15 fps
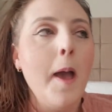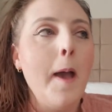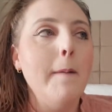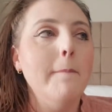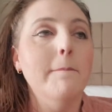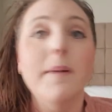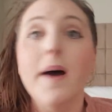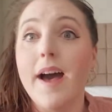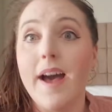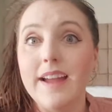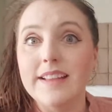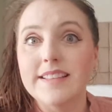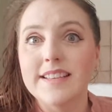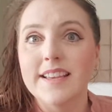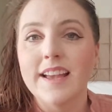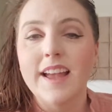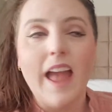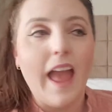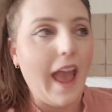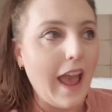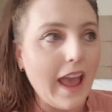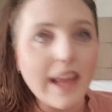But
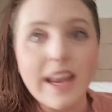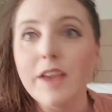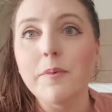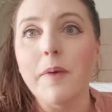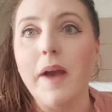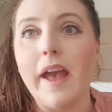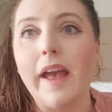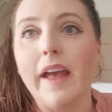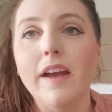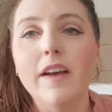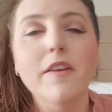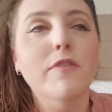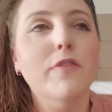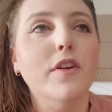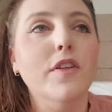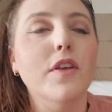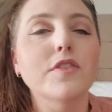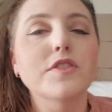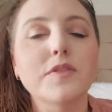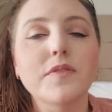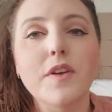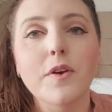anyway, for
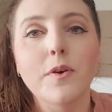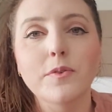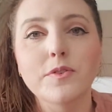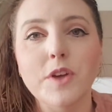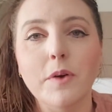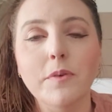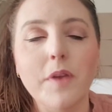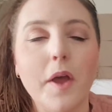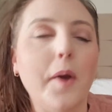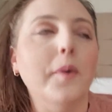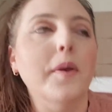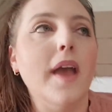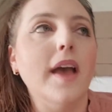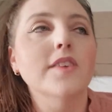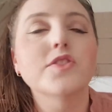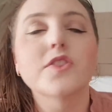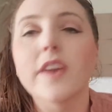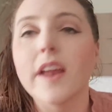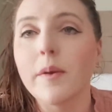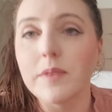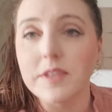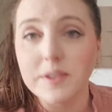those of you who don't know,
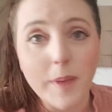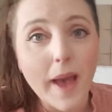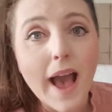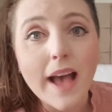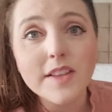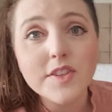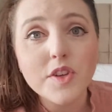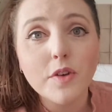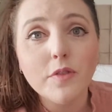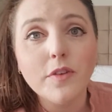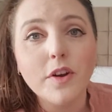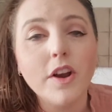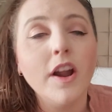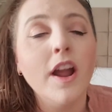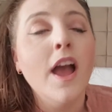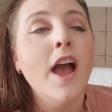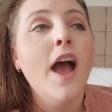yesterday was Passover.